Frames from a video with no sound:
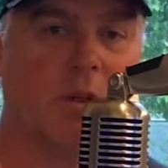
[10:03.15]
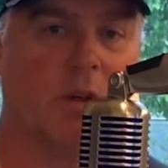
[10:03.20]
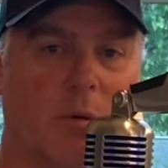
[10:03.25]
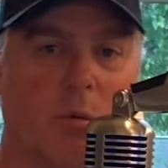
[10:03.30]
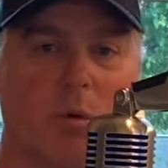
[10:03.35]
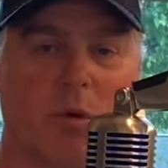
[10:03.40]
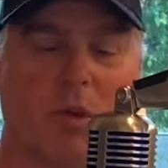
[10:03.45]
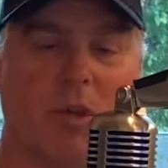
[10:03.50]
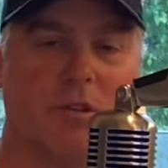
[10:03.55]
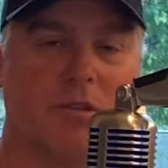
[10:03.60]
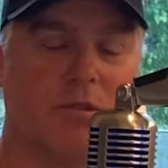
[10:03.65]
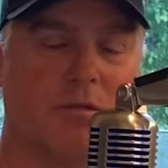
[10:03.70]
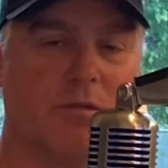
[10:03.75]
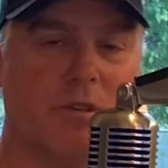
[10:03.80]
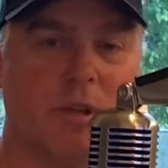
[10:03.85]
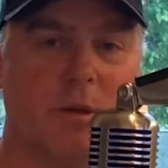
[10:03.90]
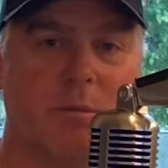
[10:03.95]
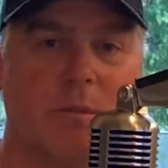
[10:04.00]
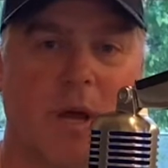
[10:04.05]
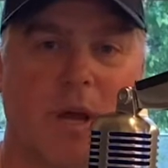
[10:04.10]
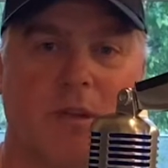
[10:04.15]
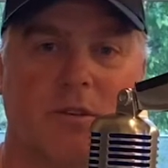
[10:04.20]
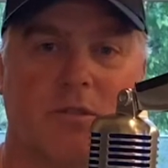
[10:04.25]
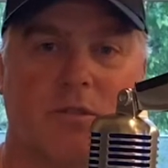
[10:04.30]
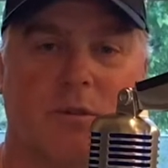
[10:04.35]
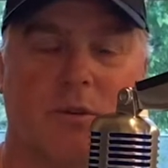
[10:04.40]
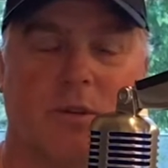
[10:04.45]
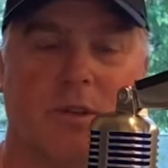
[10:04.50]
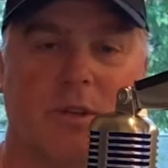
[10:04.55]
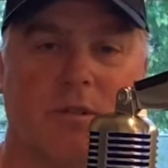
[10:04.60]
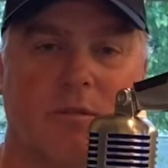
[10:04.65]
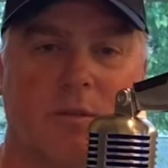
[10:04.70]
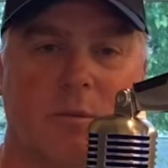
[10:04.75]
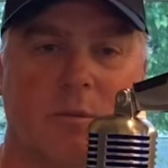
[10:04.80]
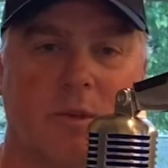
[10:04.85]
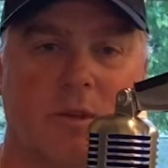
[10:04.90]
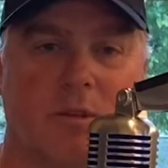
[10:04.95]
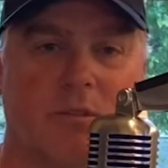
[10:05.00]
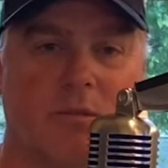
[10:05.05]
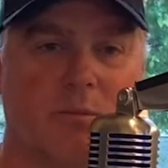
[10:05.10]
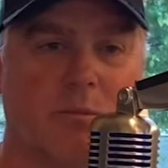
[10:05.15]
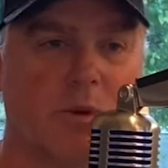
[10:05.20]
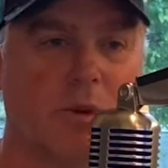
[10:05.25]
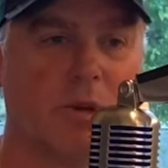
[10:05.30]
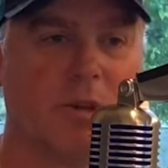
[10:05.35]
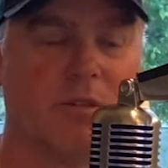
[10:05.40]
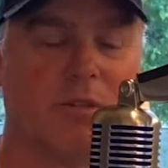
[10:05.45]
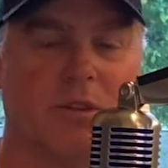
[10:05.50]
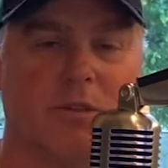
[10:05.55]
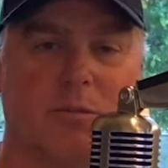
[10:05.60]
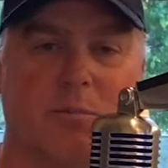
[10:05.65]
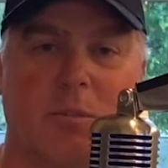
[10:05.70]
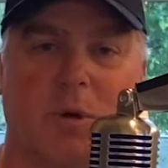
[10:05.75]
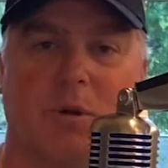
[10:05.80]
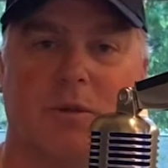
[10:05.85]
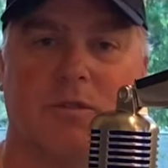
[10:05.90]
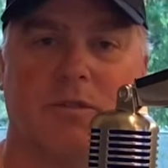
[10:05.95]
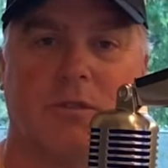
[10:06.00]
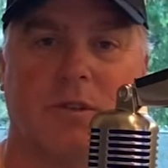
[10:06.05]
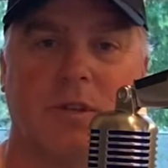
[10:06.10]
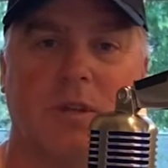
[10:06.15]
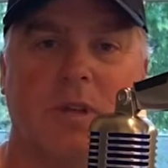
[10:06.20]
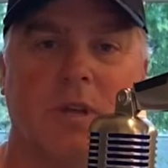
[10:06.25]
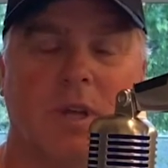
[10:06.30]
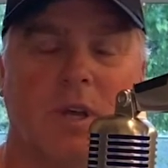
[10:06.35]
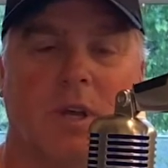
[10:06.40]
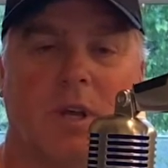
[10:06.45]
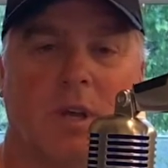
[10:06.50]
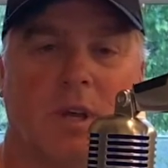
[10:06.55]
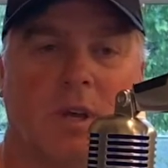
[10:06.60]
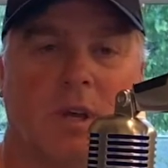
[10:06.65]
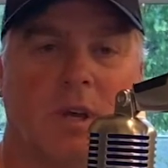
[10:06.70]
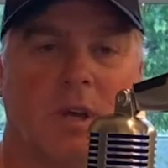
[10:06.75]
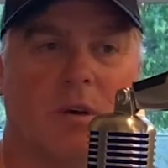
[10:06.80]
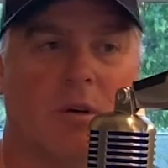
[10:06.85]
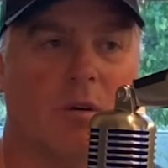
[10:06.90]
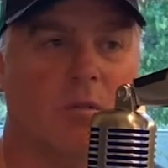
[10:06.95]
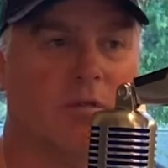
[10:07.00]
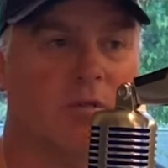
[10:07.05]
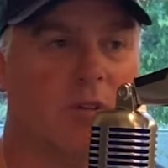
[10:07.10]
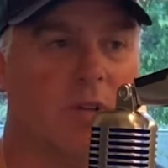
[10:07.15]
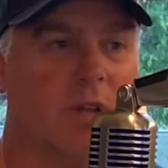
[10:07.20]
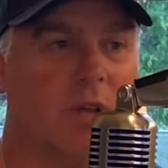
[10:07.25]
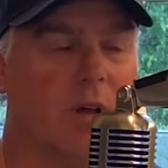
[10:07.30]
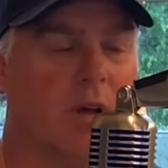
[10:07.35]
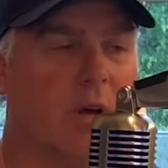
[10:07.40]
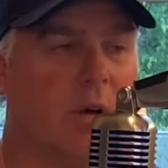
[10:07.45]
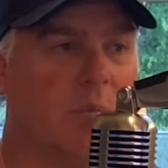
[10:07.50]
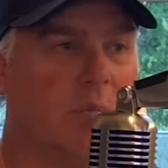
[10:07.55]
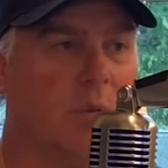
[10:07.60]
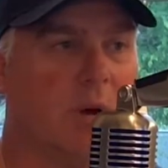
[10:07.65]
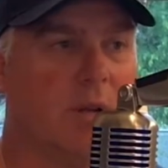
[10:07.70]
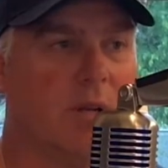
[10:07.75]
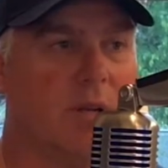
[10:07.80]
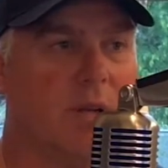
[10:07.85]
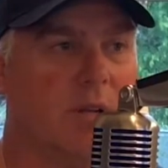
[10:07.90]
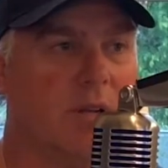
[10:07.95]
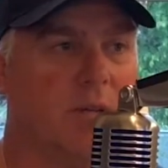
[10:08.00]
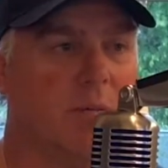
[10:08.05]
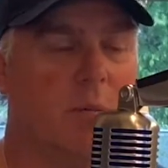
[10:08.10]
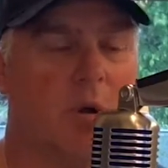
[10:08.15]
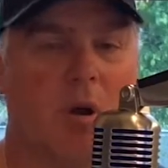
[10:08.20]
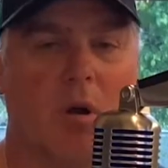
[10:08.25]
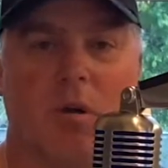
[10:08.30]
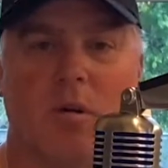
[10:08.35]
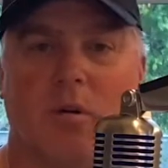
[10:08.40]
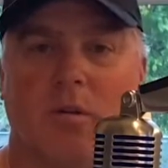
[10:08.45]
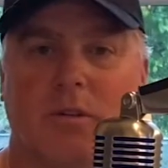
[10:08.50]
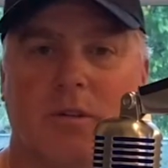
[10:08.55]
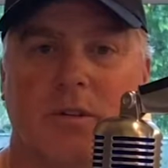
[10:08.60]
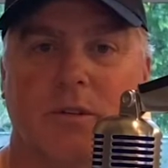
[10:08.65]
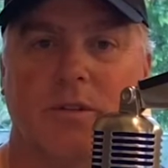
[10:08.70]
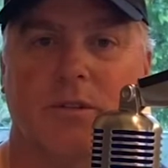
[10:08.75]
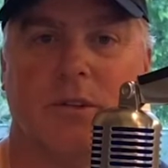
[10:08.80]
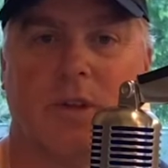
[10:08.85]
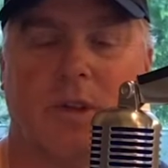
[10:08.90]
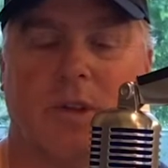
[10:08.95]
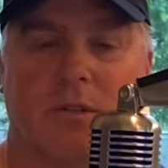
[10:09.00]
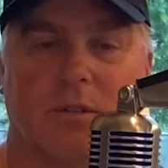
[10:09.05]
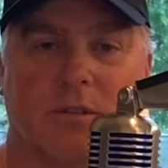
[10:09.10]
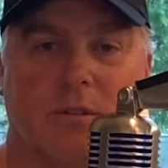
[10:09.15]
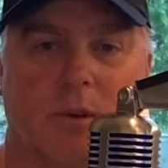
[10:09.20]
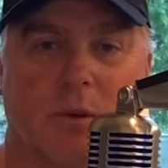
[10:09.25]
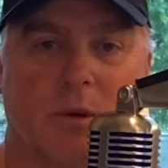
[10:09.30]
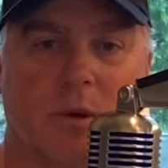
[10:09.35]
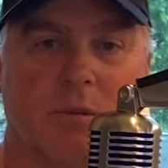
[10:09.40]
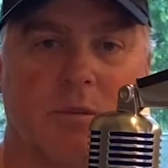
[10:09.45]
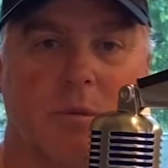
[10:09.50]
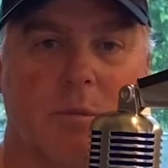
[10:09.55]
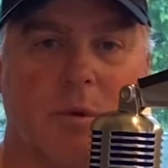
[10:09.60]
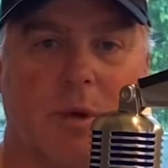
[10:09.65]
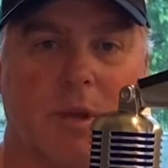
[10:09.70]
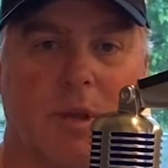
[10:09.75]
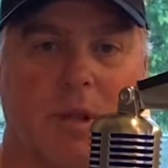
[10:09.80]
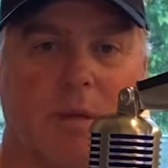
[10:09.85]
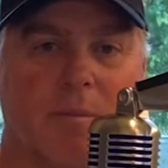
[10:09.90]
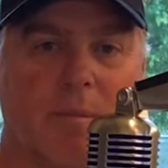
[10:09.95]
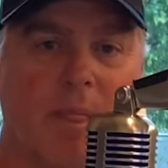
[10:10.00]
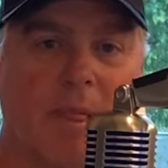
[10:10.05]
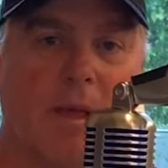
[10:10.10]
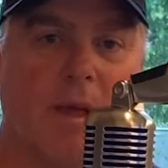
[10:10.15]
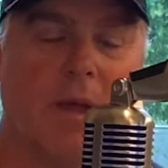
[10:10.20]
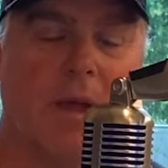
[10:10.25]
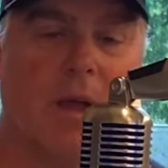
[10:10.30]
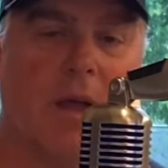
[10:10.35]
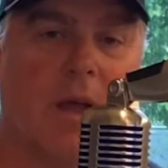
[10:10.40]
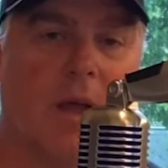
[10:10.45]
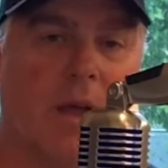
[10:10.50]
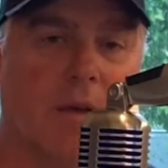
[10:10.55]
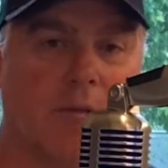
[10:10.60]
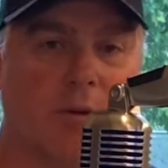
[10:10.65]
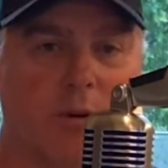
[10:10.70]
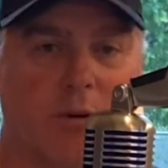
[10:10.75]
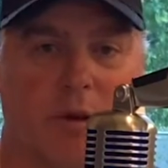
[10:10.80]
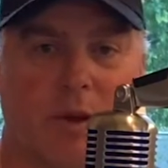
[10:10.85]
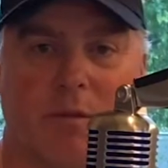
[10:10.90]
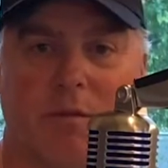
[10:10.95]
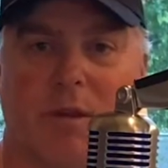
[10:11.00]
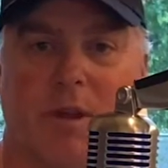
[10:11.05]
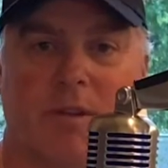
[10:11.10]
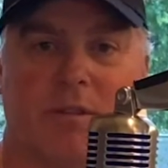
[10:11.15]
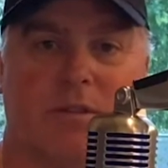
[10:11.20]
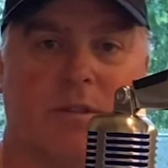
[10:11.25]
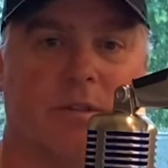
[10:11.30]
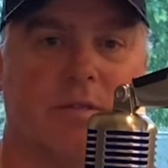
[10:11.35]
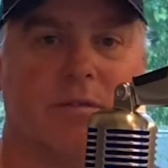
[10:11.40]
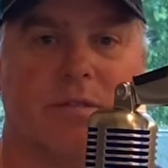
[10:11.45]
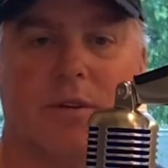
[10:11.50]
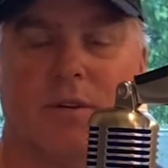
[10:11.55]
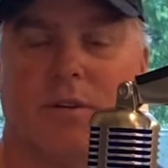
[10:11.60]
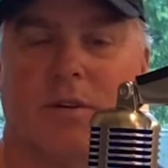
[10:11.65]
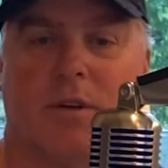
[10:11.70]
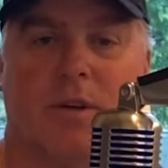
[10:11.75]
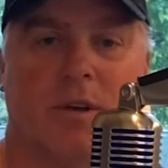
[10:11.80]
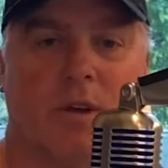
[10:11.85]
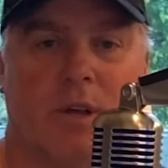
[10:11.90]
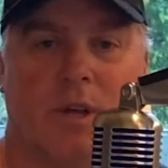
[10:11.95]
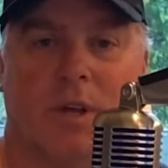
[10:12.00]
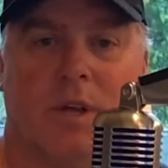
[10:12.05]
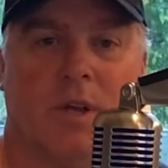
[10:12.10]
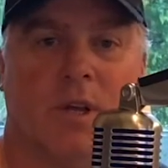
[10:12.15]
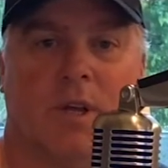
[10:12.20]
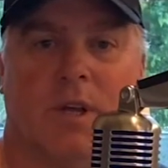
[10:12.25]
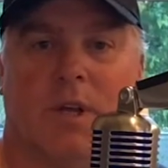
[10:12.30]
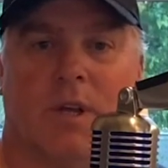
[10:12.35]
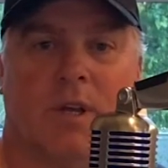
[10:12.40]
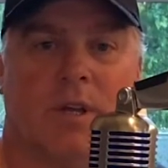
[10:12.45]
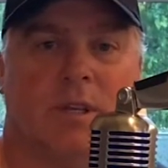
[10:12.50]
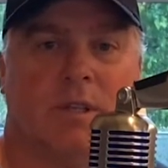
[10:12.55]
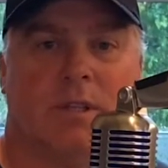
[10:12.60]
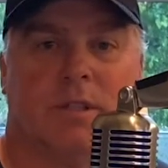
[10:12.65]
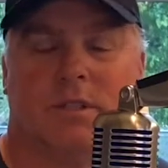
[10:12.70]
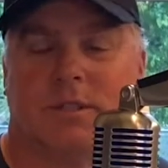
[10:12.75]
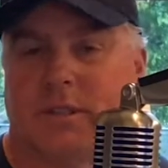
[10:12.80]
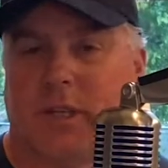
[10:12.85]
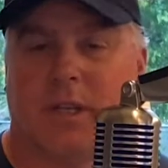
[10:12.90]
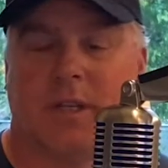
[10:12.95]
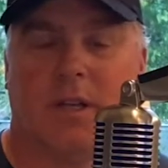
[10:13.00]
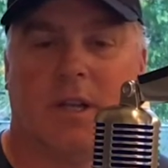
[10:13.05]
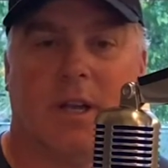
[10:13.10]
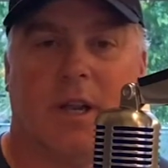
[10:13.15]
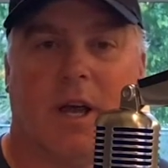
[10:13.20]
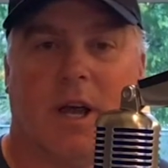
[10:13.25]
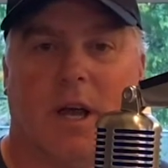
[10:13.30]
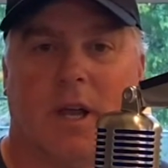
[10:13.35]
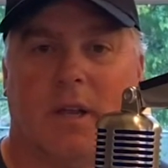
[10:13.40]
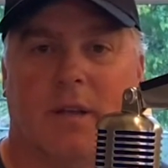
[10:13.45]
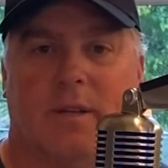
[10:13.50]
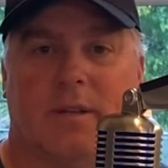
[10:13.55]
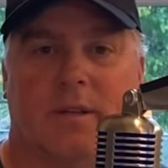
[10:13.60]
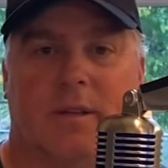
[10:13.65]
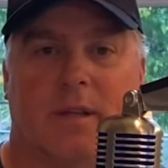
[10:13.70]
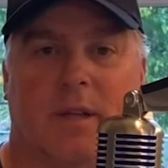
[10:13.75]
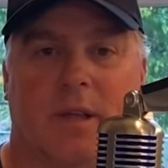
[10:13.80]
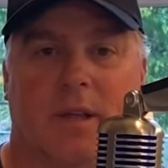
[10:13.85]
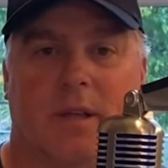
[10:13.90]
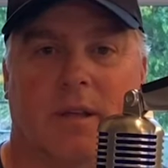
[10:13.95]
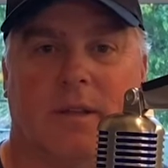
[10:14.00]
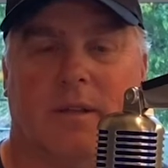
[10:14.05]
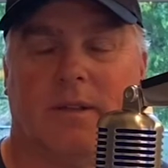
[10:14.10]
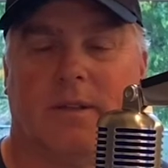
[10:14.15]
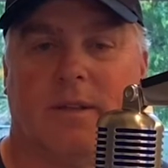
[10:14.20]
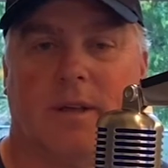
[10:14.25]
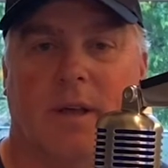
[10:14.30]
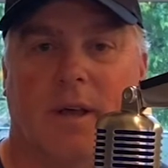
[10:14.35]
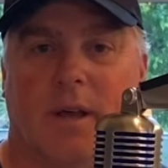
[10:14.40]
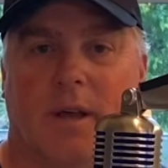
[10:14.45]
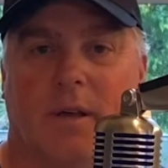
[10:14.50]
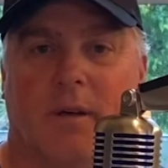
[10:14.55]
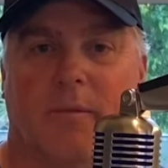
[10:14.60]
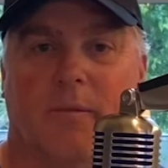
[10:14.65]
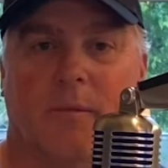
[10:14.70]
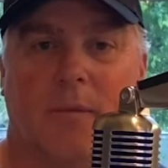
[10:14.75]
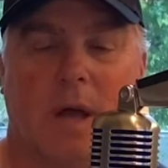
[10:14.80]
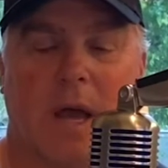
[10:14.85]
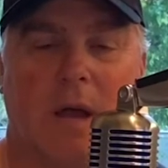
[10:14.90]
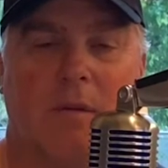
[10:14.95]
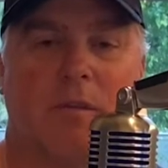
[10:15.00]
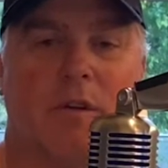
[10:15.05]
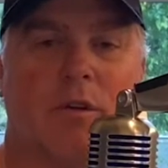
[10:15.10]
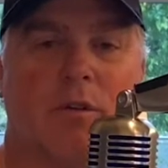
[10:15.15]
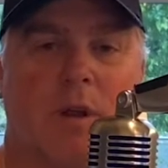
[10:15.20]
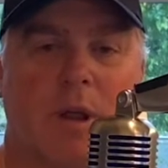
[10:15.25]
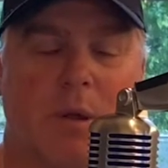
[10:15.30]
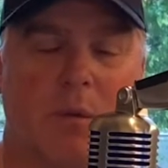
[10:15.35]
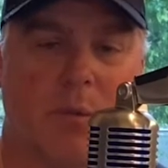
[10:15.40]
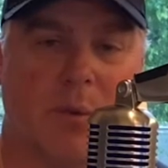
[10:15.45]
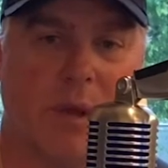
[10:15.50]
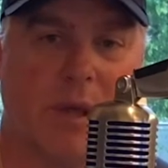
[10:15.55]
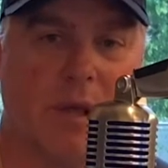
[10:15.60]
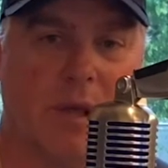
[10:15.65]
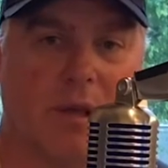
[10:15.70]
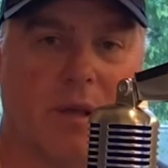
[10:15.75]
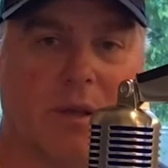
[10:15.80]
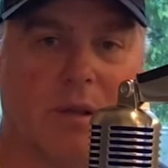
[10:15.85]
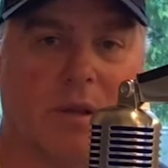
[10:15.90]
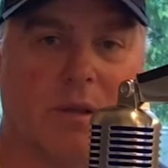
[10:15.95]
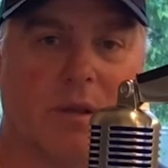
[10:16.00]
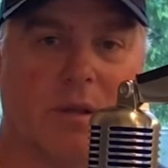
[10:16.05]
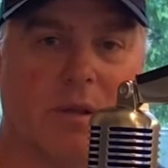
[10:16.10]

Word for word: We'll get your feedback shortly from this. We'll get this posted hopefully on Monday, tomorrow, or Tuesday. So everybody, have a great rest of your Sunday night and uh, have a great week.